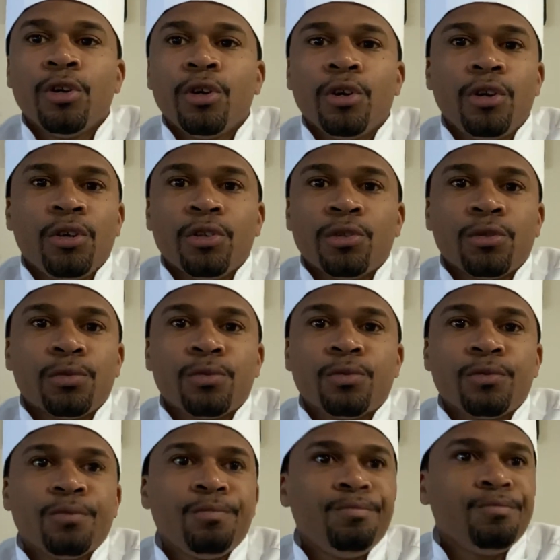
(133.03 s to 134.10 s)

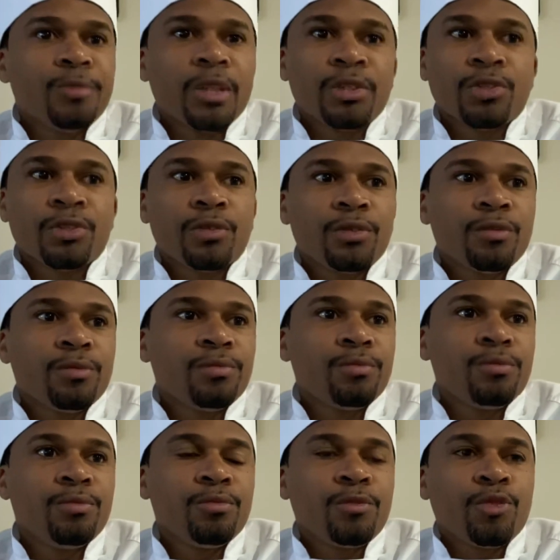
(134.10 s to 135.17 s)
not just
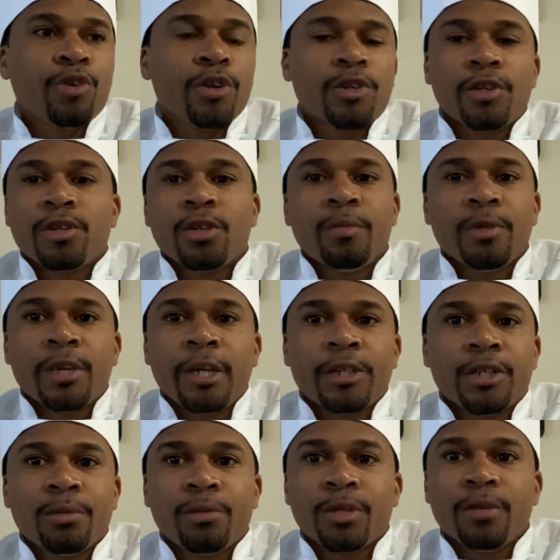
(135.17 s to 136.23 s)

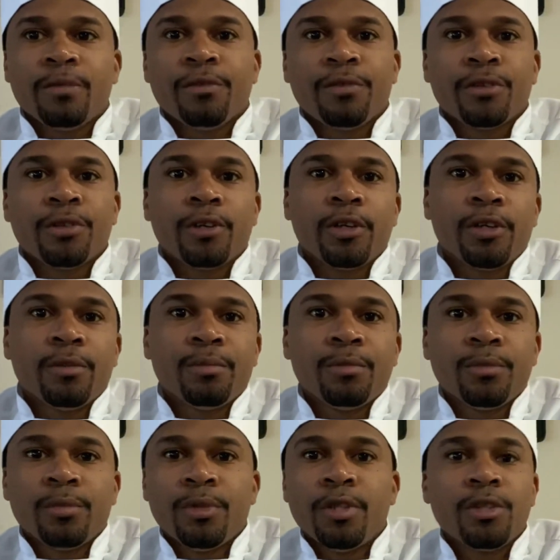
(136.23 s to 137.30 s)
cross-contamination, but even for
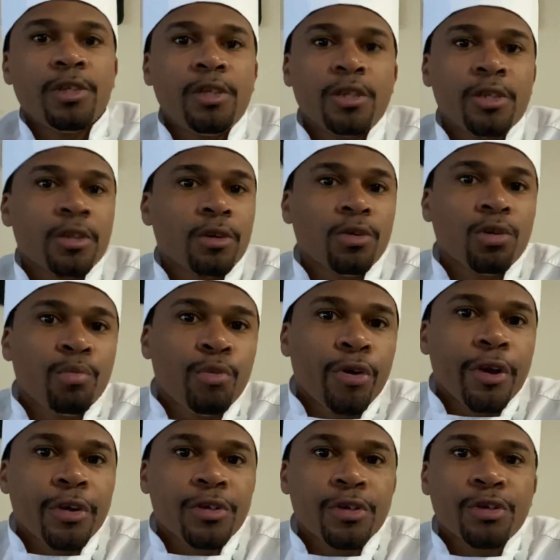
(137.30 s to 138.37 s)
diseases and
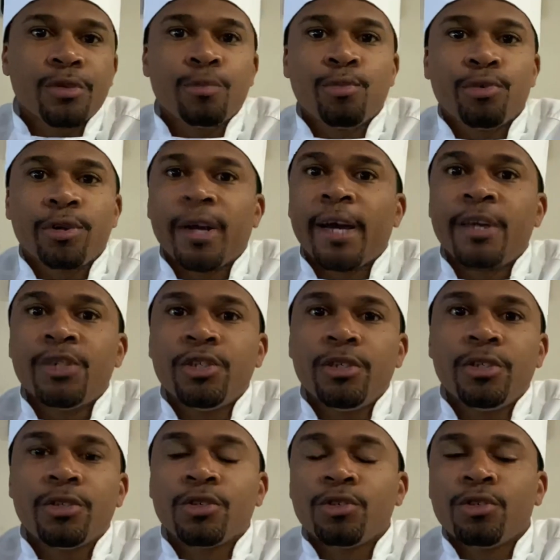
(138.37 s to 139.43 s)
outbreaks is poor hygiene.
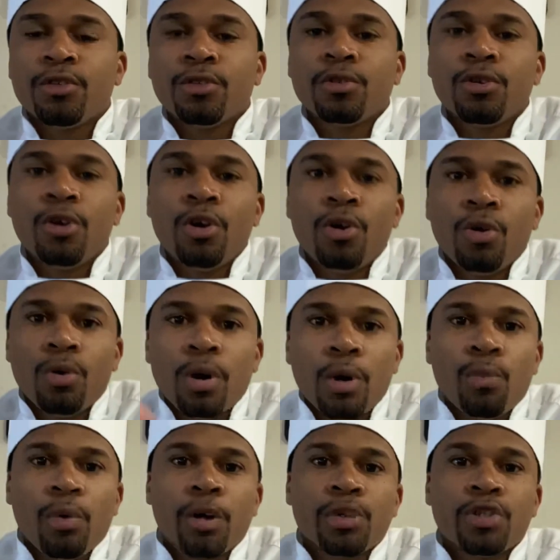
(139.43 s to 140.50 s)
So,
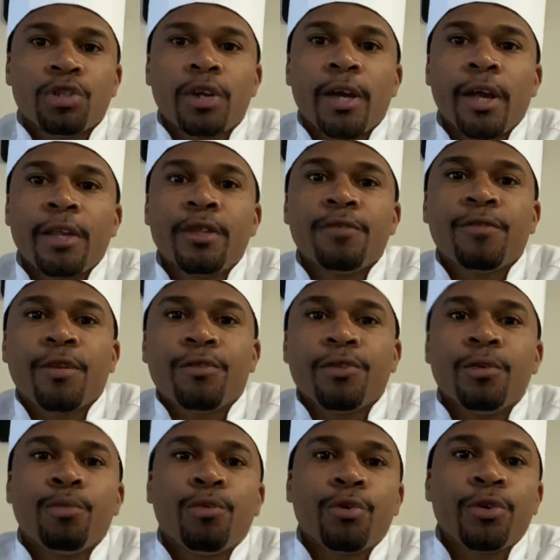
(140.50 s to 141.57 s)
washing your hand is very
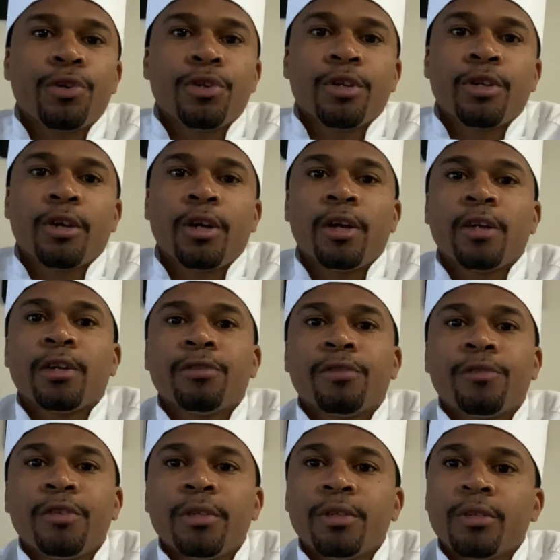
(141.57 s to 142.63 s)
important in the culinary field.